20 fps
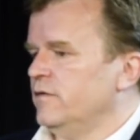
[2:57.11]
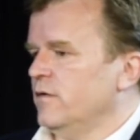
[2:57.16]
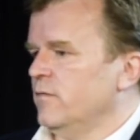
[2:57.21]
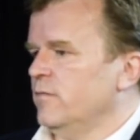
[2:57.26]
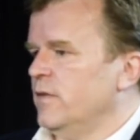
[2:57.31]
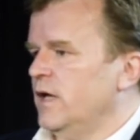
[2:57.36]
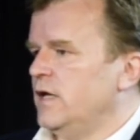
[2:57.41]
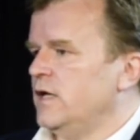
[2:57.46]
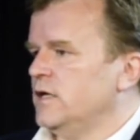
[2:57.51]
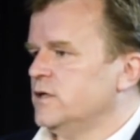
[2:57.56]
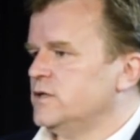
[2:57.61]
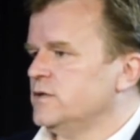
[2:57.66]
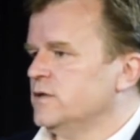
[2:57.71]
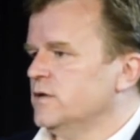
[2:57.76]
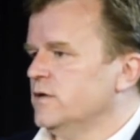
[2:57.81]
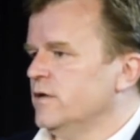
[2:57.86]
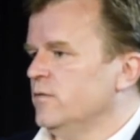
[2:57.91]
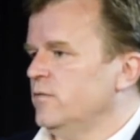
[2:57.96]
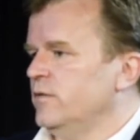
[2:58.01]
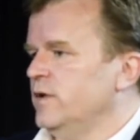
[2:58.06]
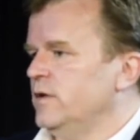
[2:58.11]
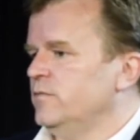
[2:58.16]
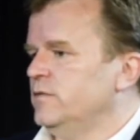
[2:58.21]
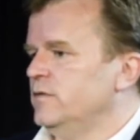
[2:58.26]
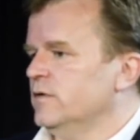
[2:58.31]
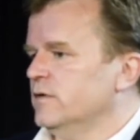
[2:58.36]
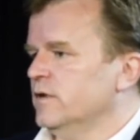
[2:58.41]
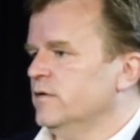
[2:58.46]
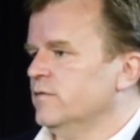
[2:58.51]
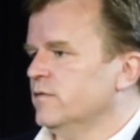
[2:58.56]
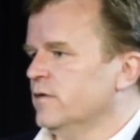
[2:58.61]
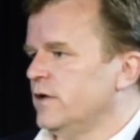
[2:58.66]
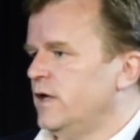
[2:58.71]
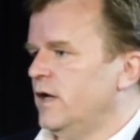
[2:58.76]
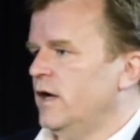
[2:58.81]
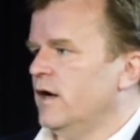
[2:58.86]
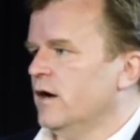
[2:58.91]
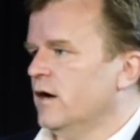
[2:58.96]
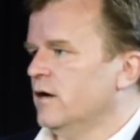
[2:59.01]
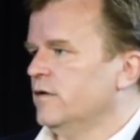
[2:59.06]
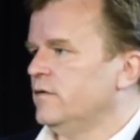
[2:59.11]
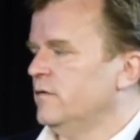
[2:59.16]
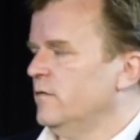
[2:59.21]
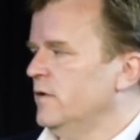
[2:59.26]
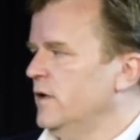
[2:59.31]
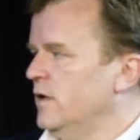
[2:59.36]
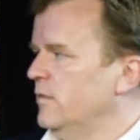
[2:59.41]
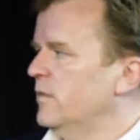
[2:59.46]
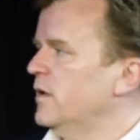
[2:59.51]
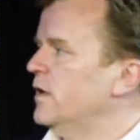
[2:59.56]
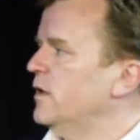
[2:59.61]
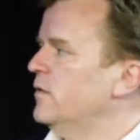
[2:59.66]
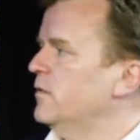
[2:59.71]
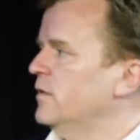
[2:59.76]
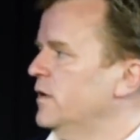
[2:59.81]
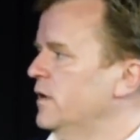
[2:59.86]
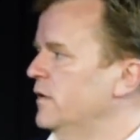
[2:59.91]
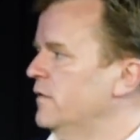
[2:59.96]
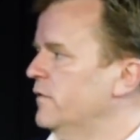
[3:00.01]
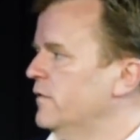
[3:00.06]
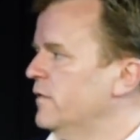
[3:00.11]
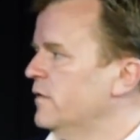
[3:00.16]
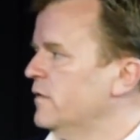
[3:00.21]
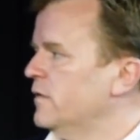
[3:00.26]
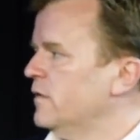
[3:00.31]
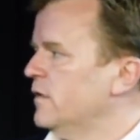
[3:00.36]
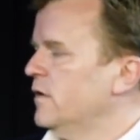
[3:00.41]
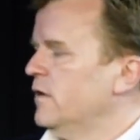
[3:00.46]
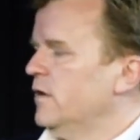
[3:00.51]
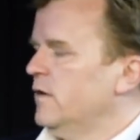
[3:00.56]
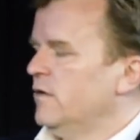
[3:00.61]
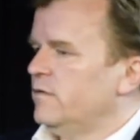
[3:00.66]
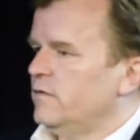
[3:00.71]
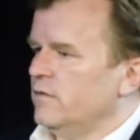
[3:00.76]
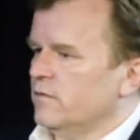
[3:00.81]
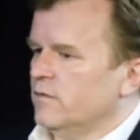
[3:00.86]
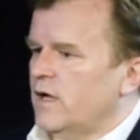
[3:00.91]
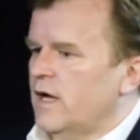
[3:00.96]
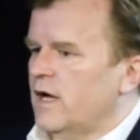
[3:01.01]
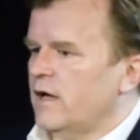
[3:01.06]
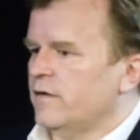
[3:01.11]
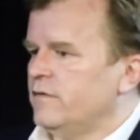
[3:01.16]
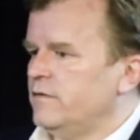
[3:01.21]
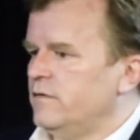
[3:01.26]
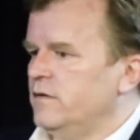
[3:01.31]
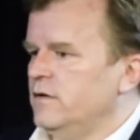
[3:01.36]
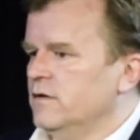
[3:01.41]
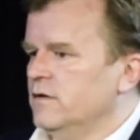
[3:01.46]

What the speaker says: So making sure that we deliver care to anybody who needs it. So last